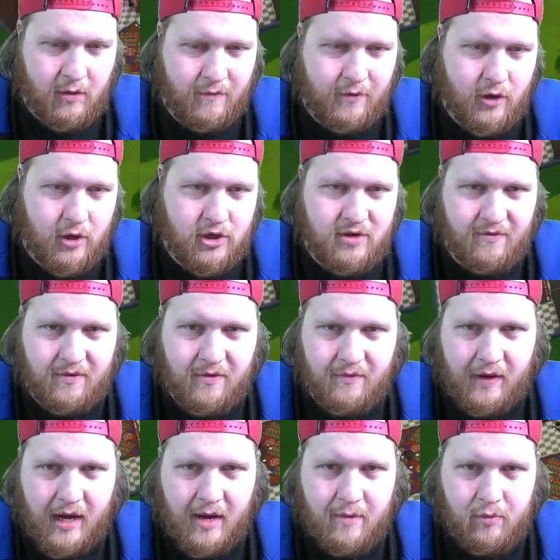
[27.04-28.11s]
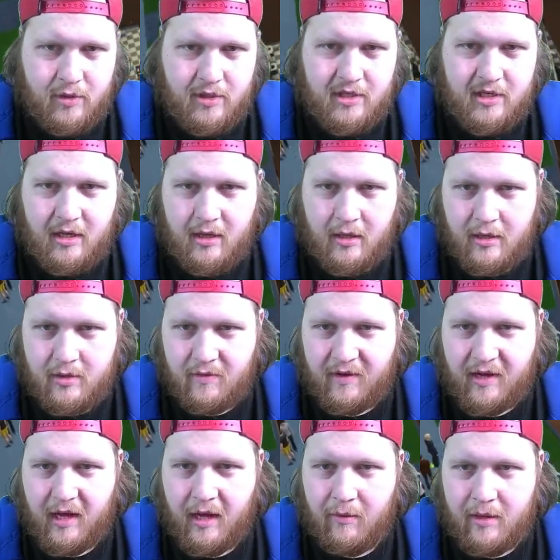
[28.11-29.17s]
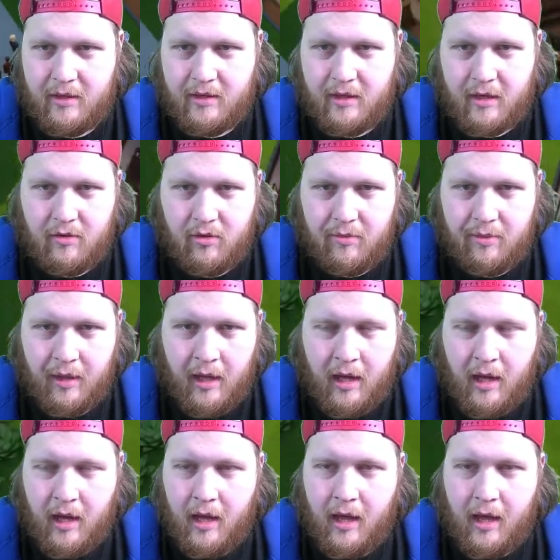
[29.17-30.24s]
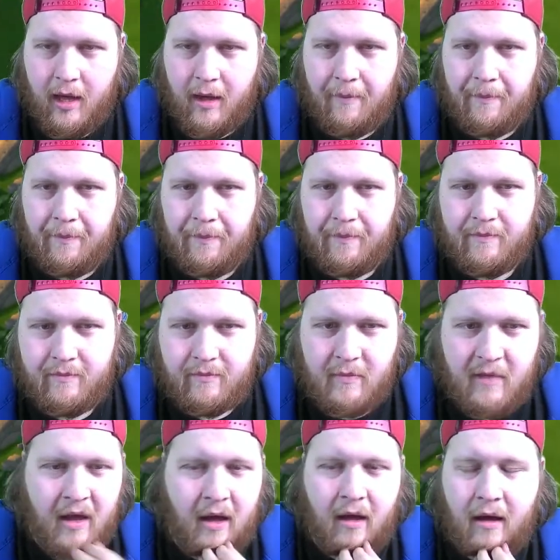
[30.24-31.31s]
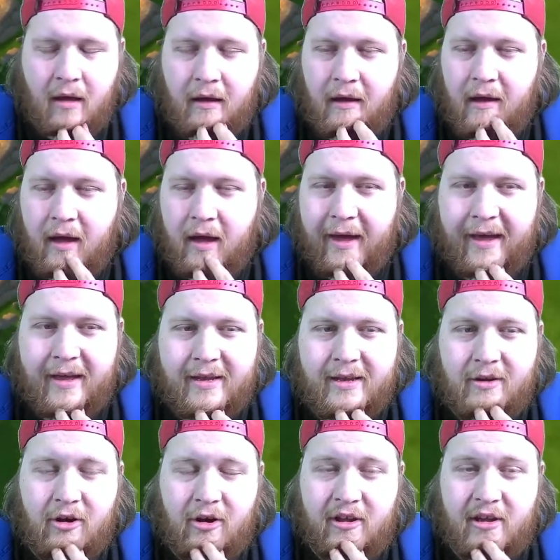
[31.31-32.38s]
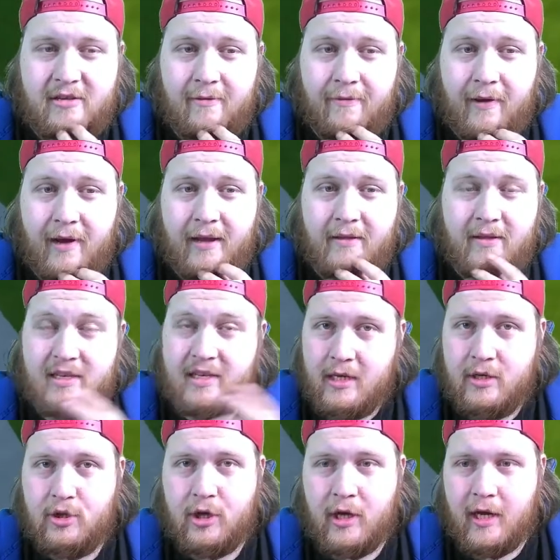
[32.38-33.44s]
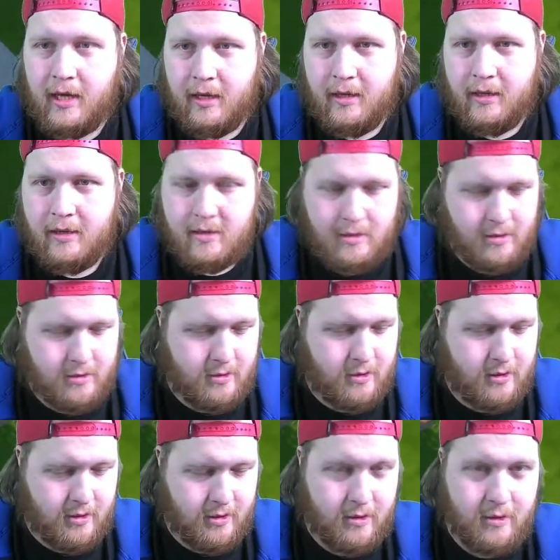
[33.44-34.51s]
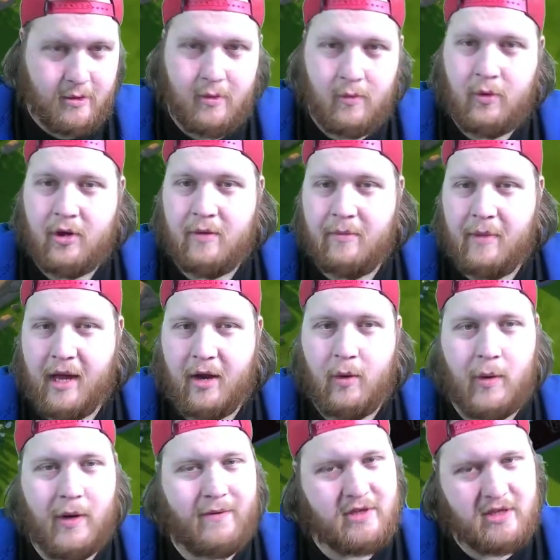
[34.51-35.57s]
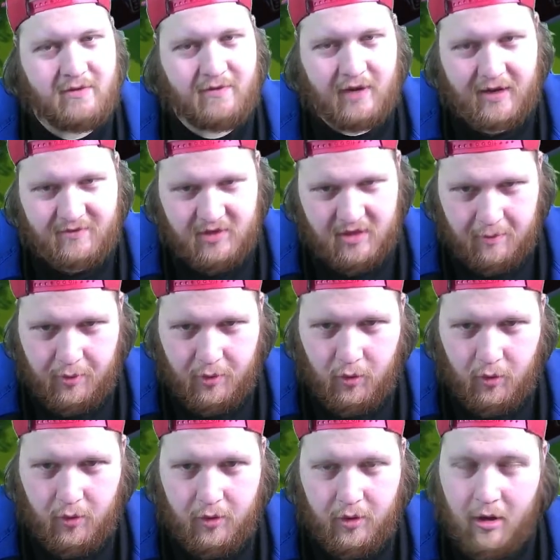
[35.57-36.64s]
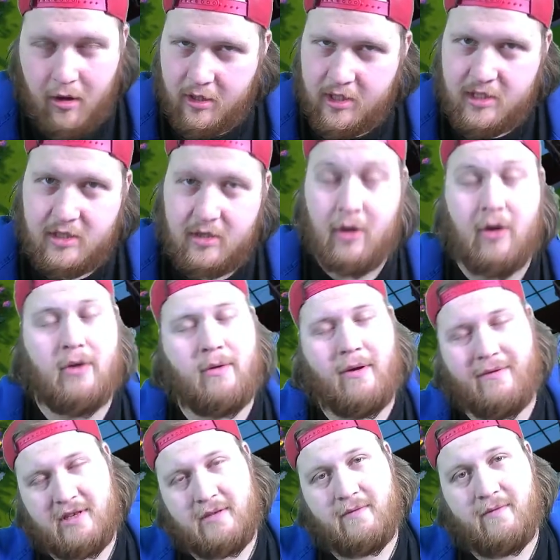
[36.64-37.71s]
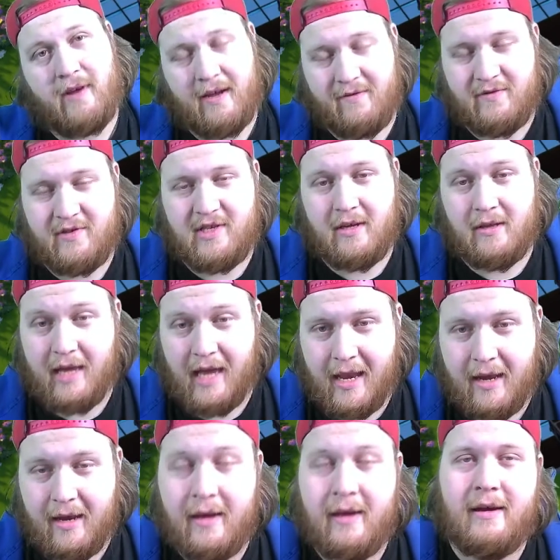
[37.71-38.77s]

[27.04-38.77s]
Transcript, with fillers: version of the vibe, which is this over here, our little nightclub. Um, and in order to find the DJ, we're going to make whoever survives in the pool the longest, or whoever survives till the end,